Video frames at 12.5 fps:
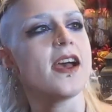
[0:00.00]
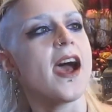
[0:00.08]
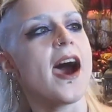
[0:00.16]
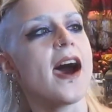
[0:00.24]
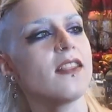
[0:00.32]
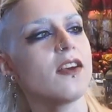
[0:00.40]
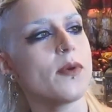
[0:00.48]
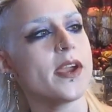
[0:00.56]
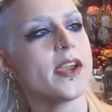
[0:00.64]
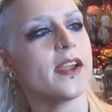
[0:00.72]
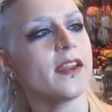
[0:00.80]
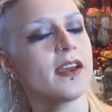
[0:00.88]

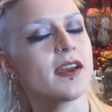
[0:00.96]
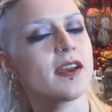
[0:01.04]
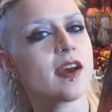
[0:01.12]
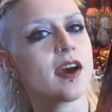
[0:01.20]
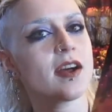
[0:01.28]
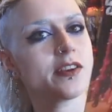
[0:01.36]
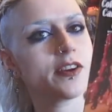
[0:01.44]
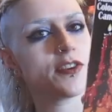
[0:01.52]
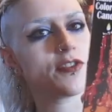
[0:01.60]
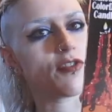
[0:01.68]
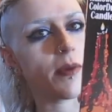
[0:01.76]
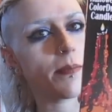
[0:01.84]
Halloween color
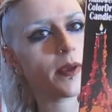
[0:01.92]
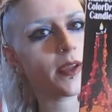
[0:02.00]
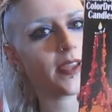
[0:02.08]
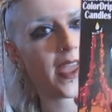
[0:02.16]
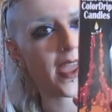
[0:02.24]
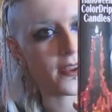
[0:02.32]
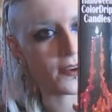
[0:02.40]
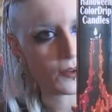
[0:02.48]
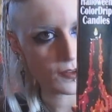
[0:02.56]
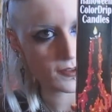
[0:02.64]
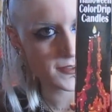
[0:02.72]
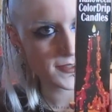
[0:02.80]
drip
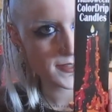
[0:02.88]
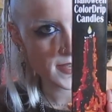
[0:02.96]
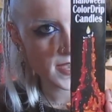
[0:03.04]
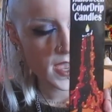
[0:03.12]
candles.